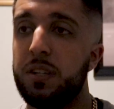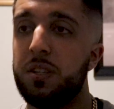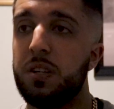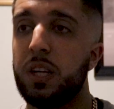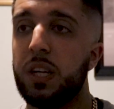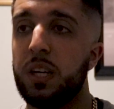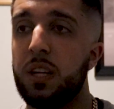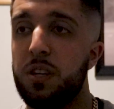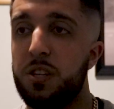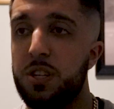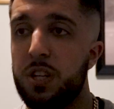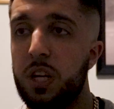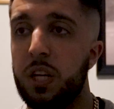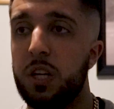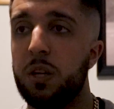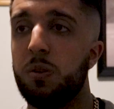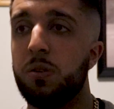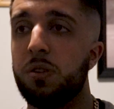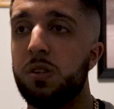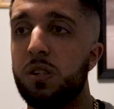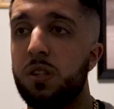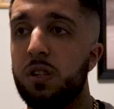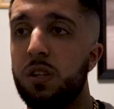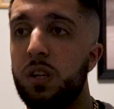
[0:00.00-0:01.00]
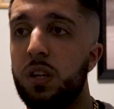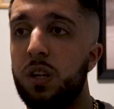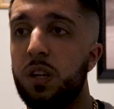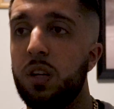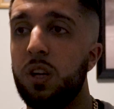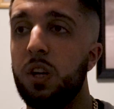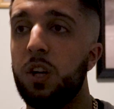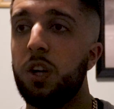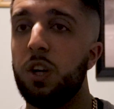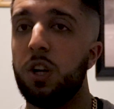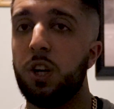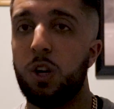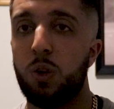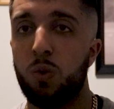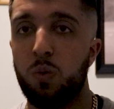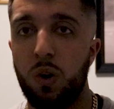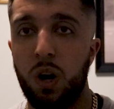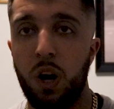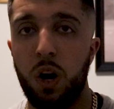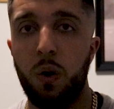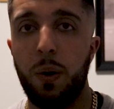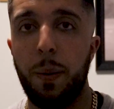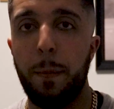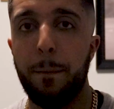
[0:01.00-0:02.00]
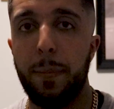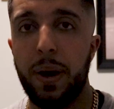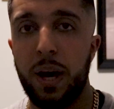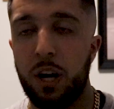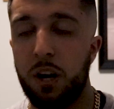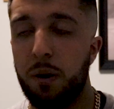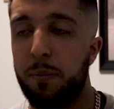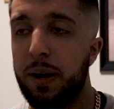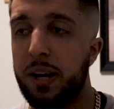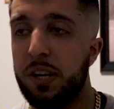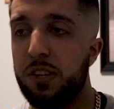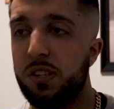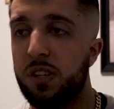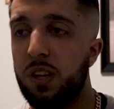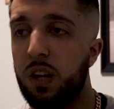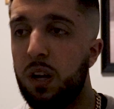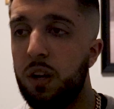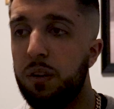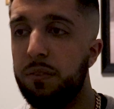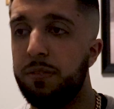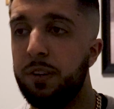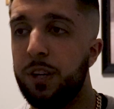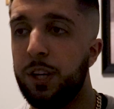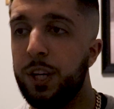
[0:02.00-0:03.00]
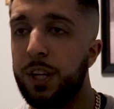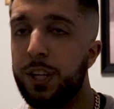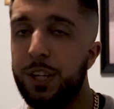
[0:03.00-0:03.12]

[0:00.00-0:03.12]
to continuously grow and better myself,